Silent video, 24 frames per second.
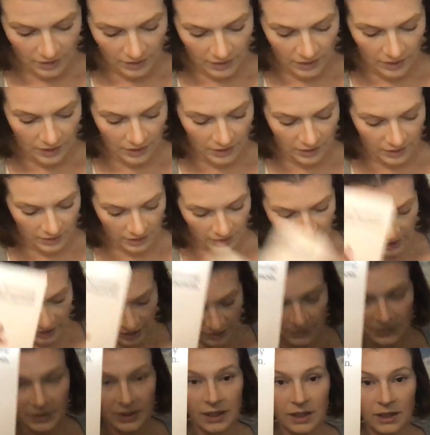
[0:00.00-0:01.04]
and
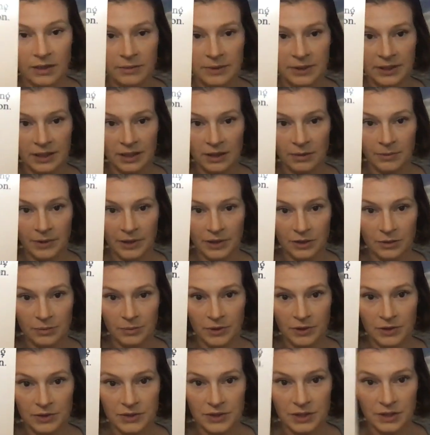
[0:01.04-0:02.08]
I'm becoming a better
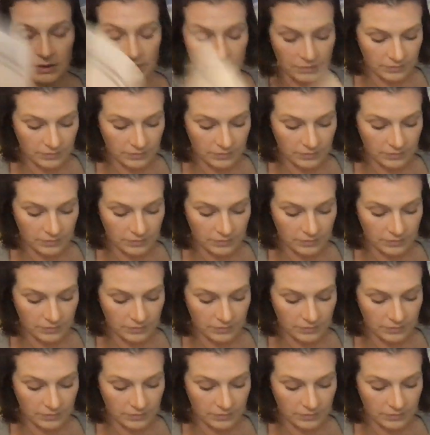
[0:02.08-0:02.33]
person.